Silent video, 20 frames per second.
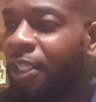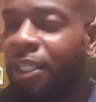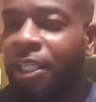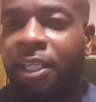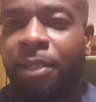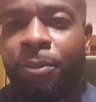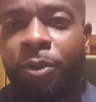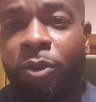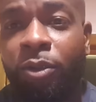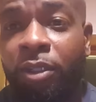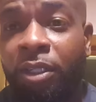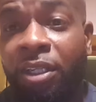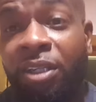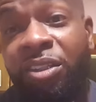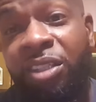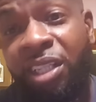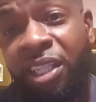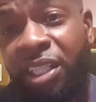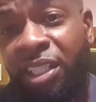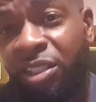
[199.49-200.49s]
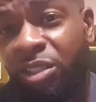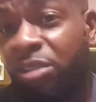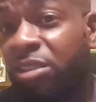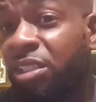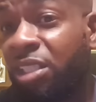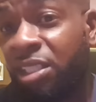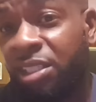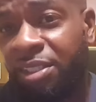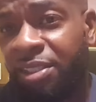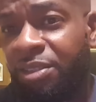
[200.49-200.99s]
And I'm going, "Oh yeah, no
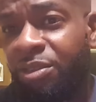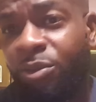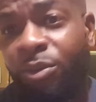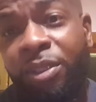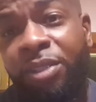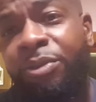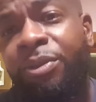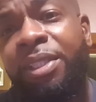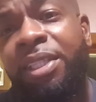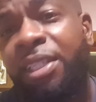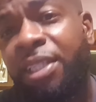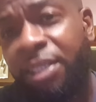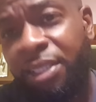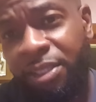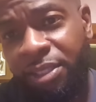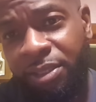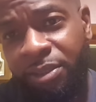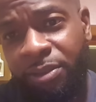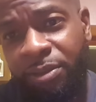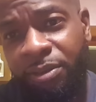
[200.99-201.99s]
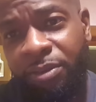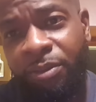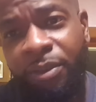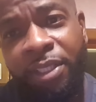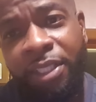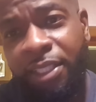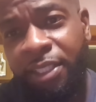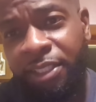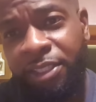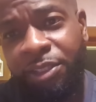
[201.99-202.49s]
justice. What are you gonna do? What
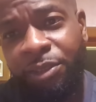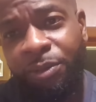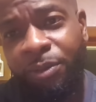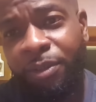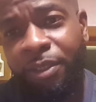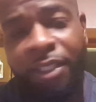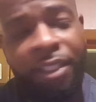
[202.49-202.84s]
are you gonna do?"